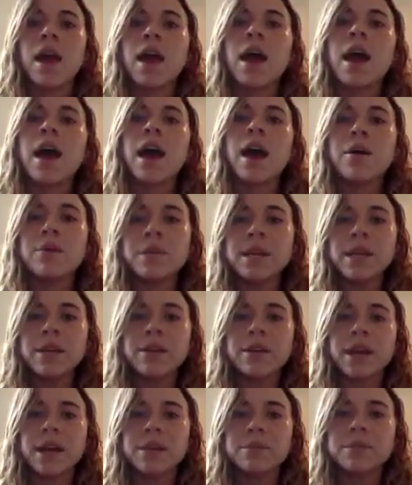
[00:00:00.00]
How many
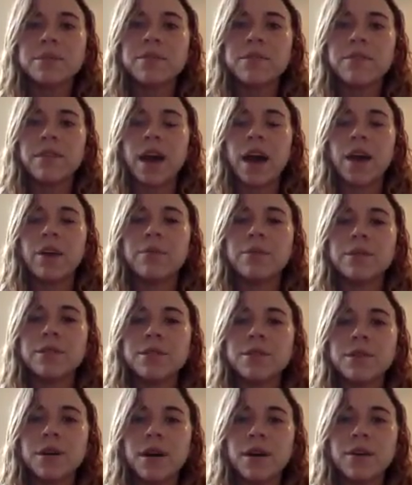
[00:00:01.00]
grams of fat would
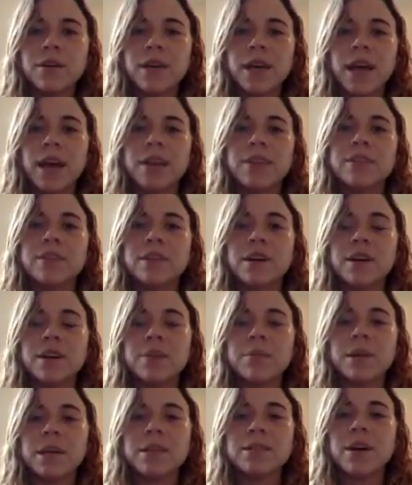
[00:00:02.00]
you all guess are in a
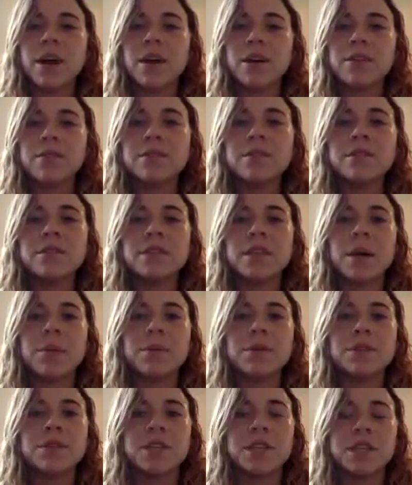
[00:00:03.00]
McDonald's double
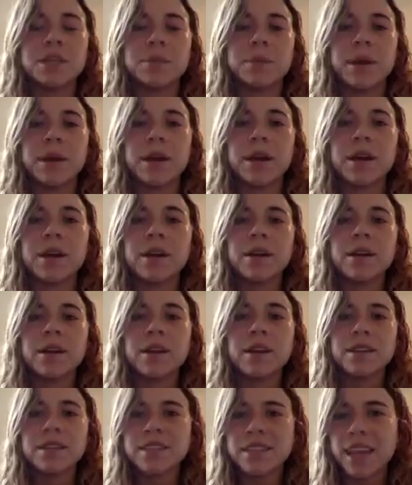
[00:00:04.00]
cheeseburger?
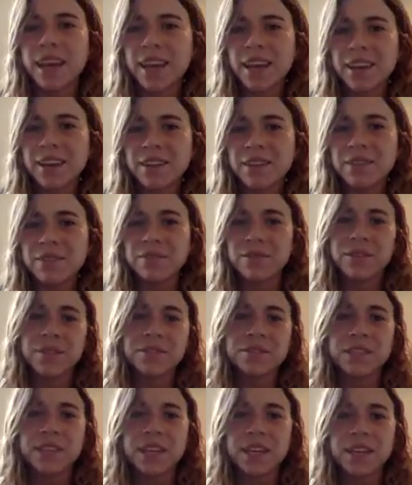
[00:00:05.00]
10?
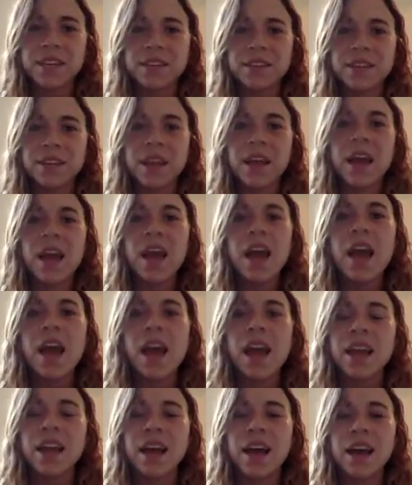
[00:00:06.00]
15? It
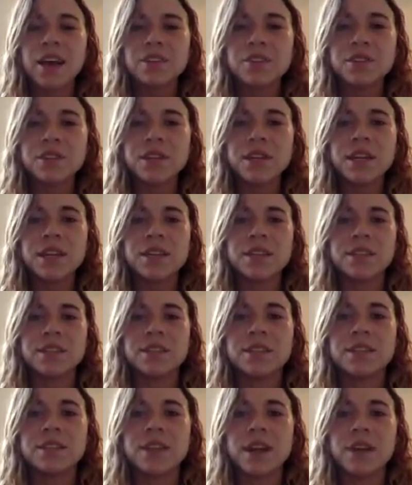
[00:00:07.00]
actually is an
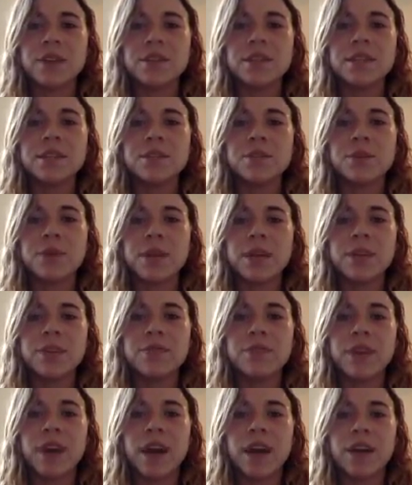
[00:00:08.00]
astounding
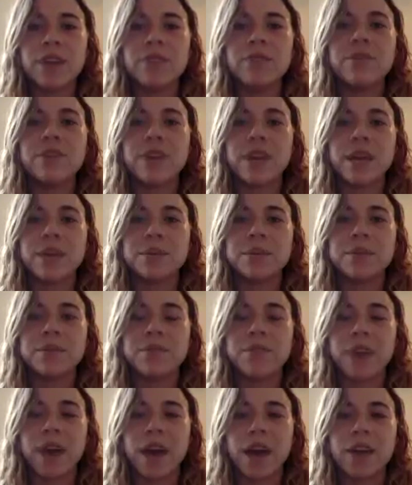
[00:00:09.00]
25 grams of
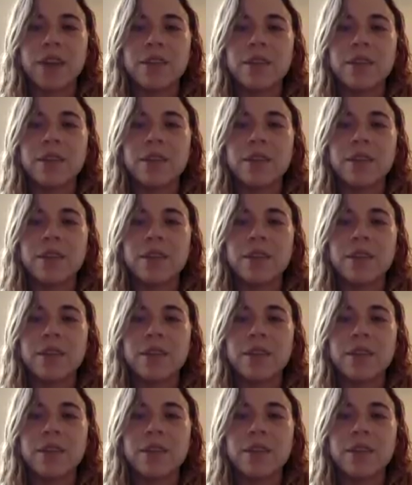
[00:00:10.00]
fat,